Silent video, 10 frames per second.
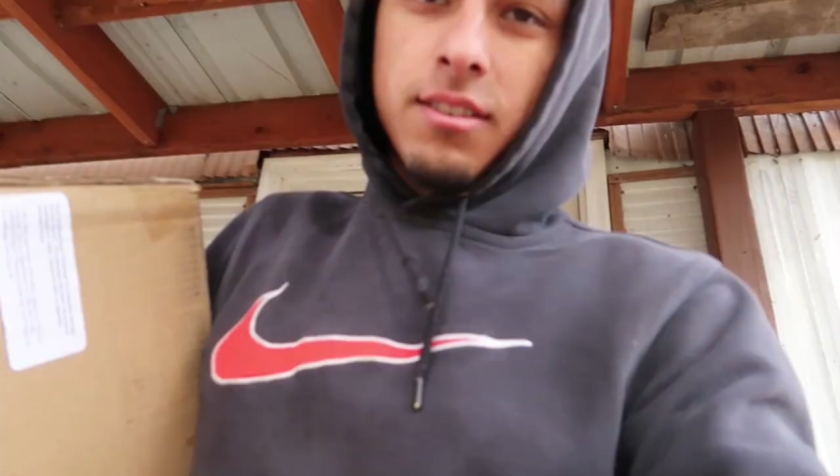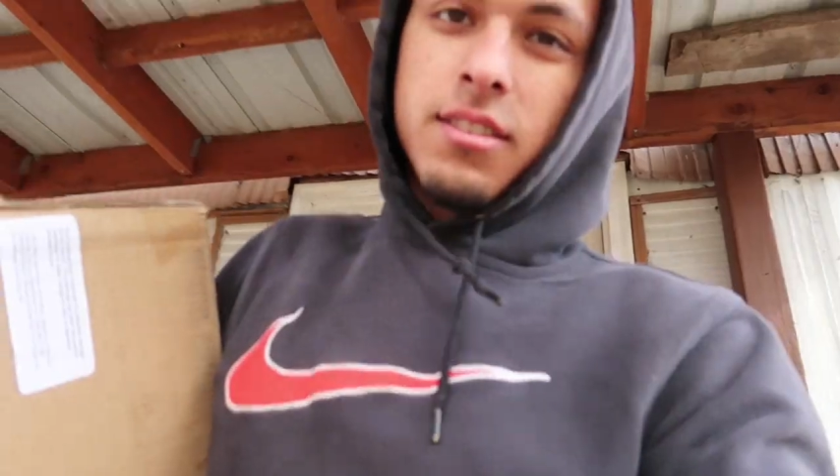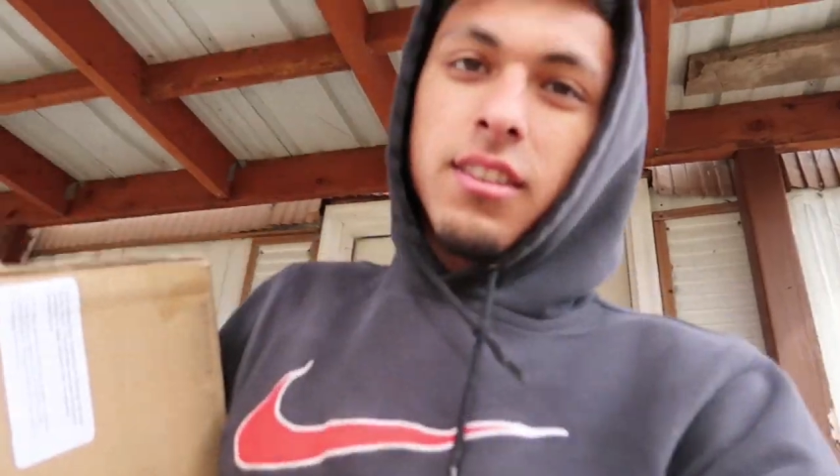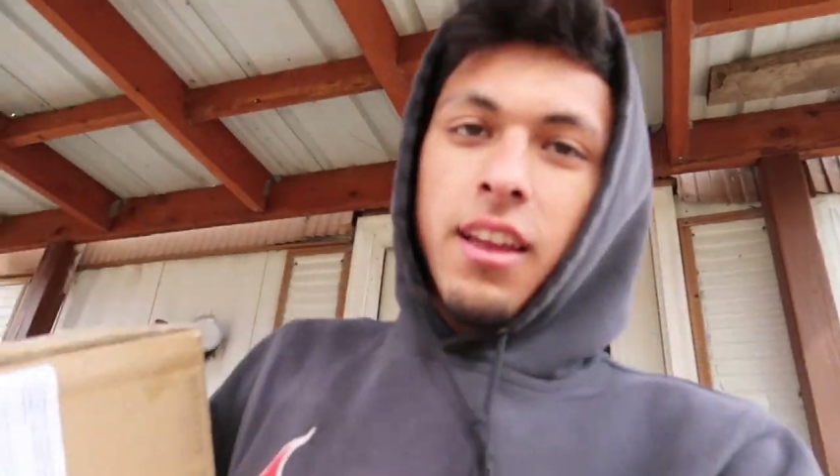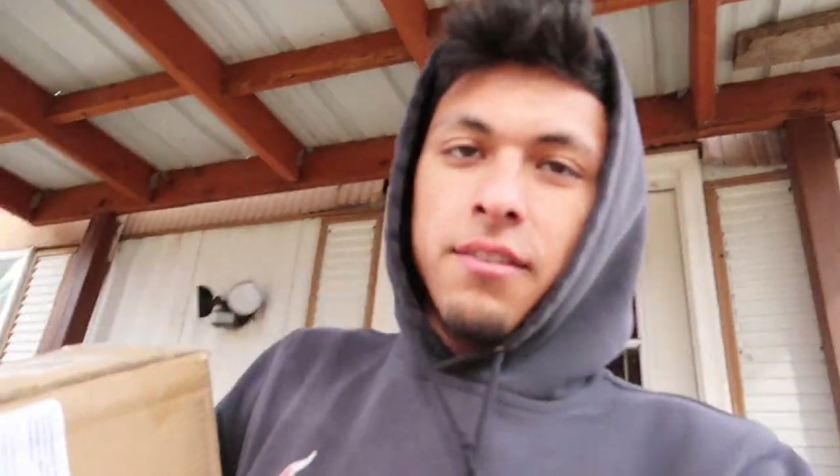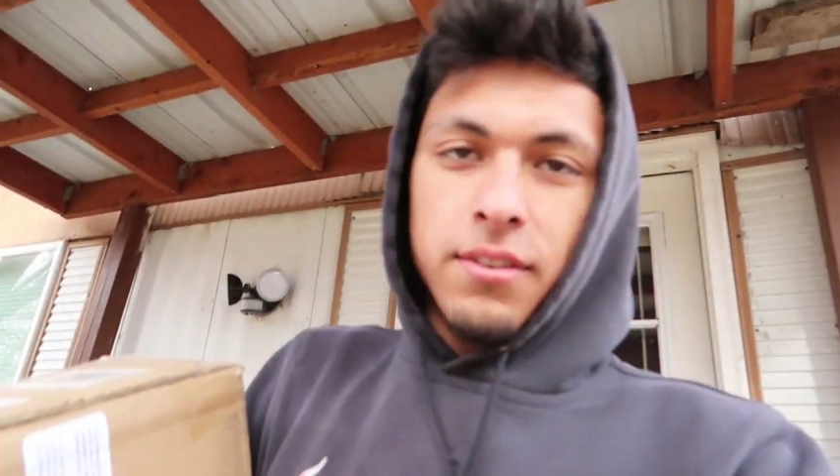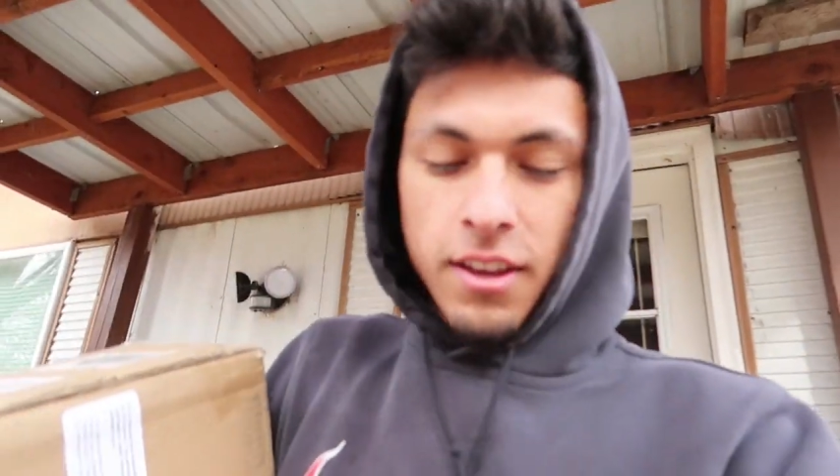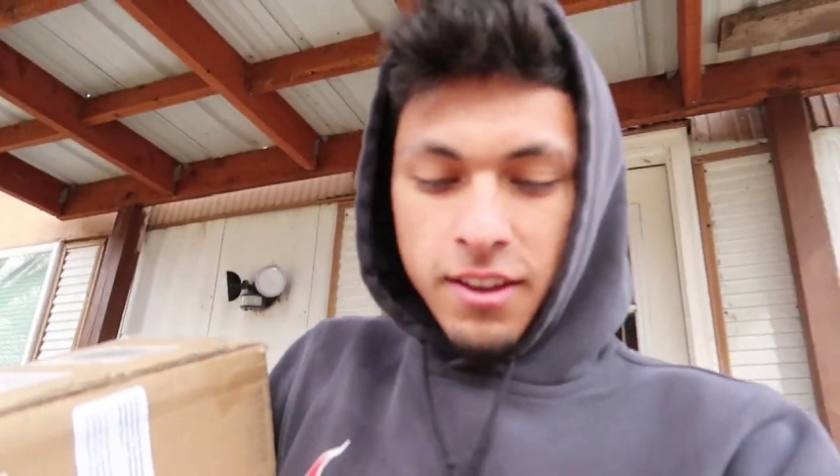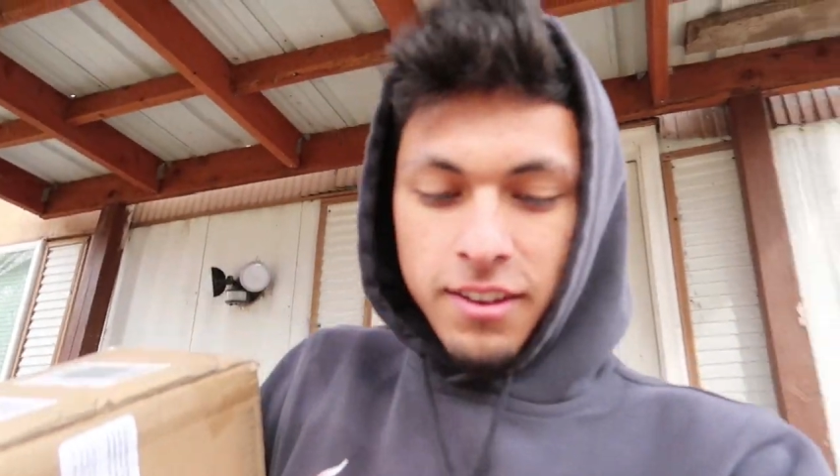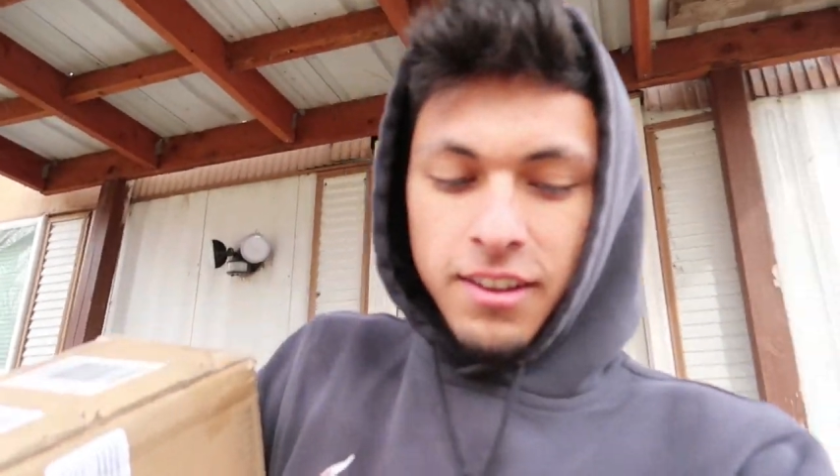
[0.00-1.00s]
It's not that heavy,
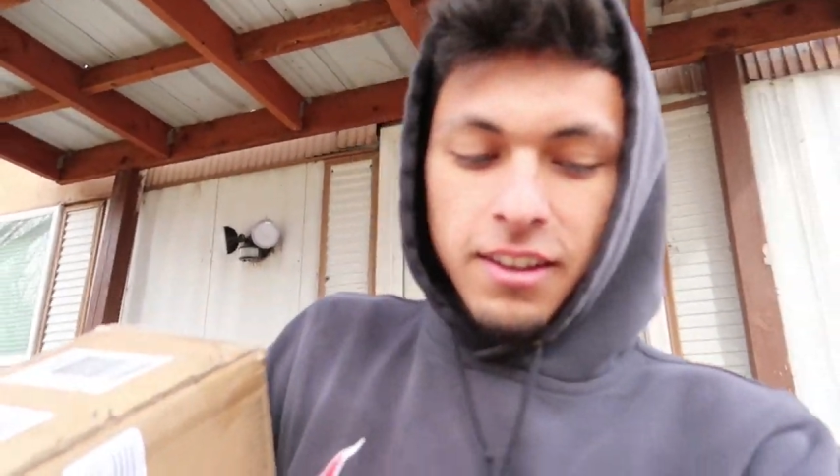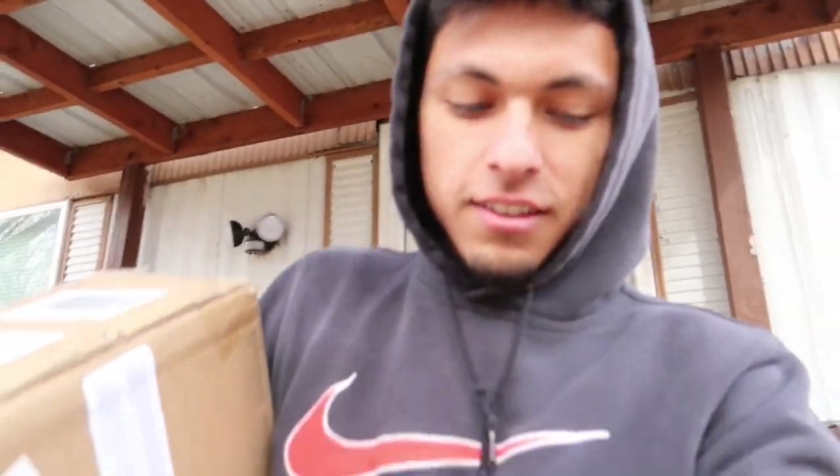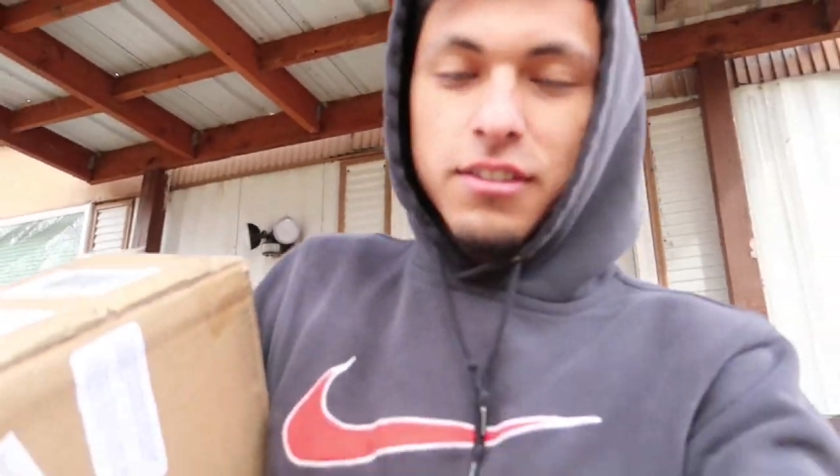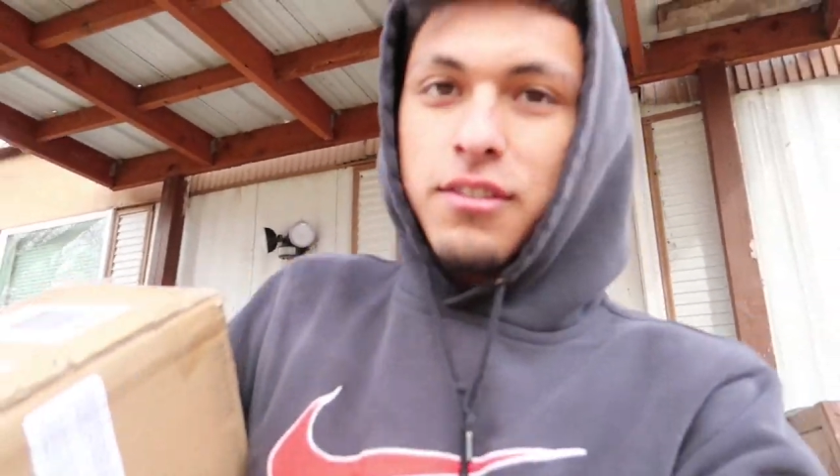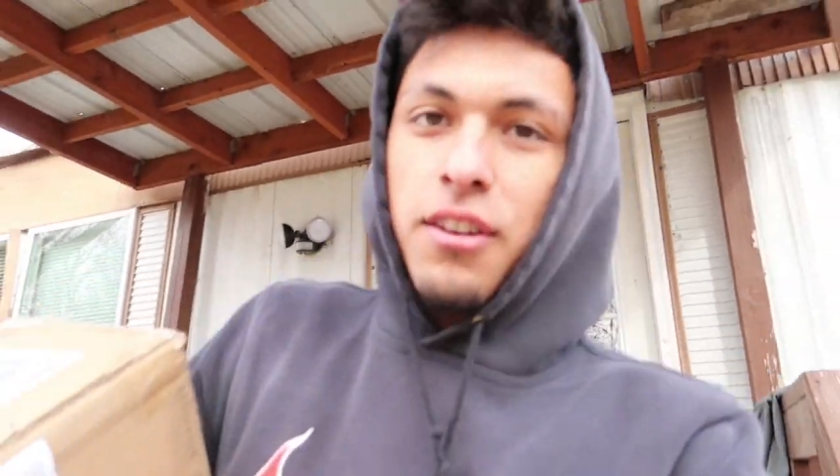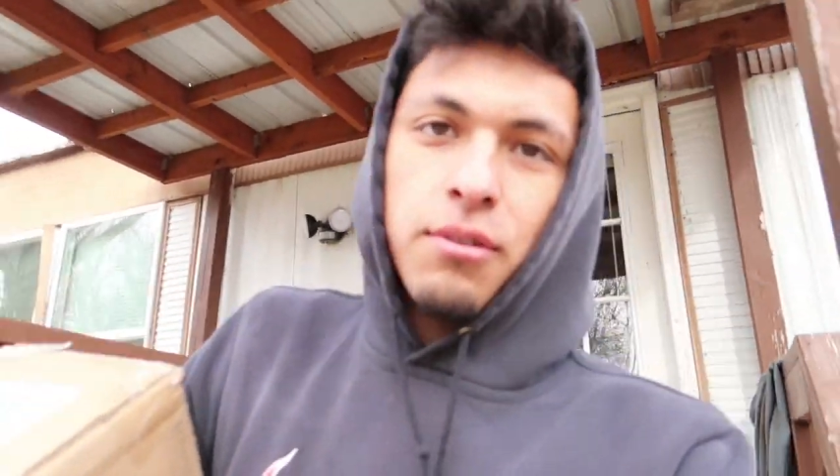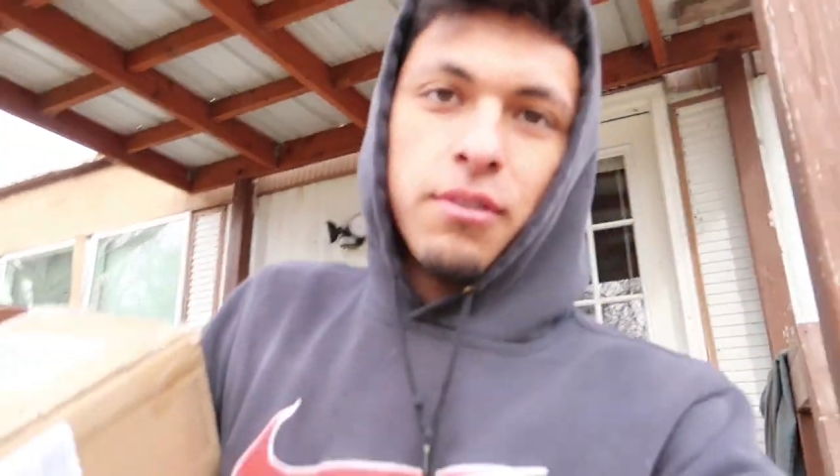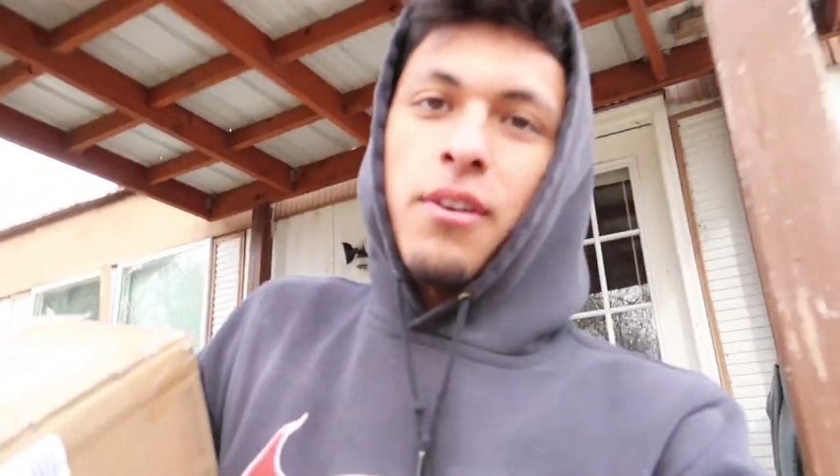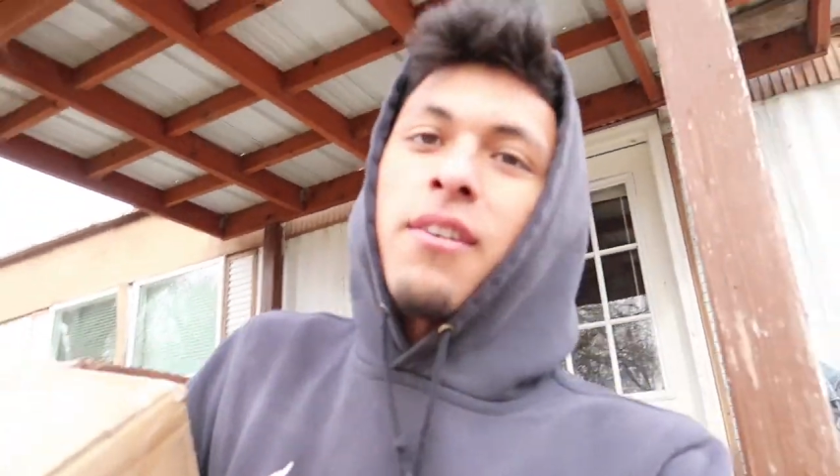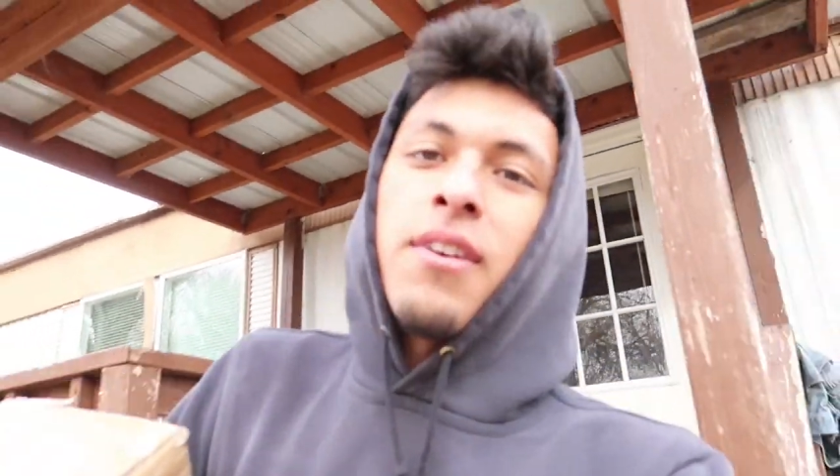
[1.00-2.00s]
just awkward
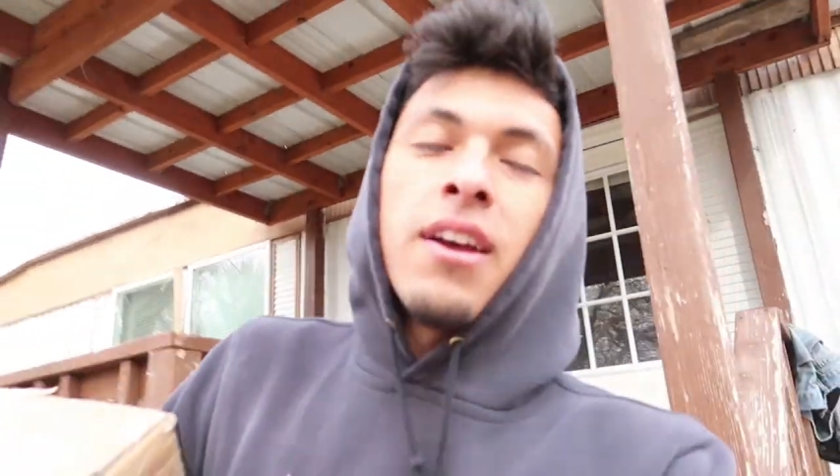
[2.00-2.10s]
to grab.